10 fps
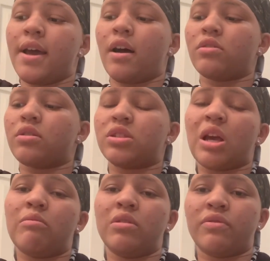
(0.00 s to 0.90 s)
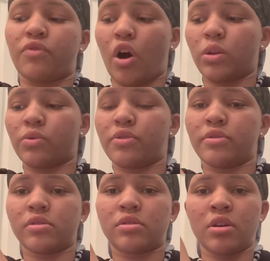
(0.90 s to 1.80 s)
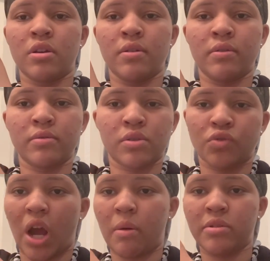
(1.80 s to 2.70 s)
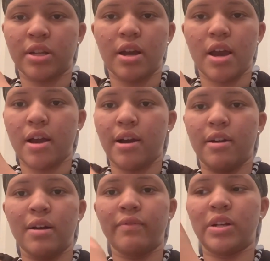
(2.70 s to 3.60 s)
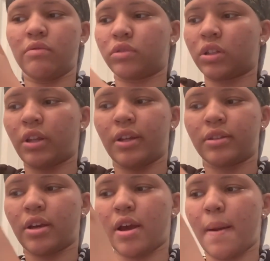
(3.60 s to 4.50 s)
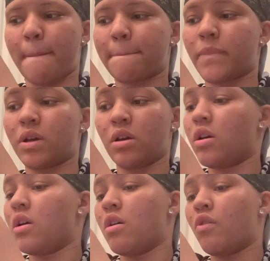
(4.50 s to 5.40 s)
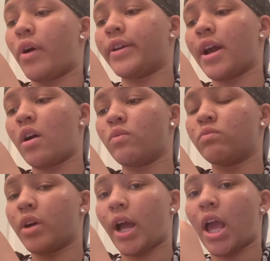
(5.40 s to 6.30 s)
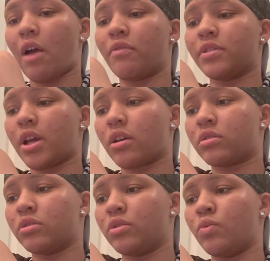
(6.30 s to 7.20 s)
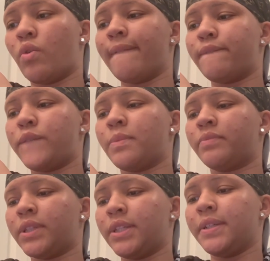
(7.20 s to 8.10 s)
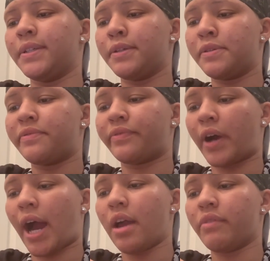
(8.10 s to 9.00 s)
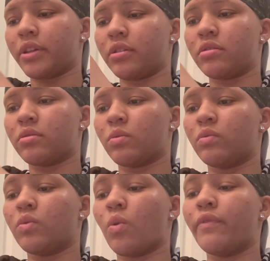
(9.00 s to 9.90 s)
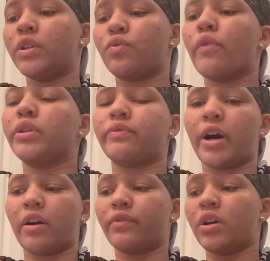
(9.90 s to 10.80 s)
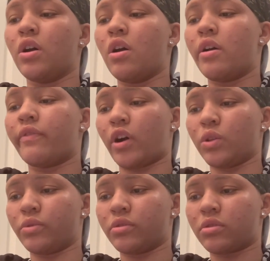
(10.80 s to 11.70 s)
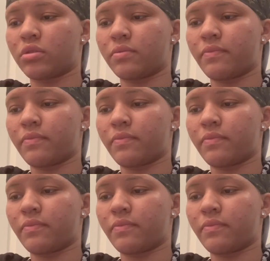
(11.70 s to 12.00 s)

I check see how many followers and subscribers I have and everything like that. Right now, I have exactly 155, I think, 154, 55 followers.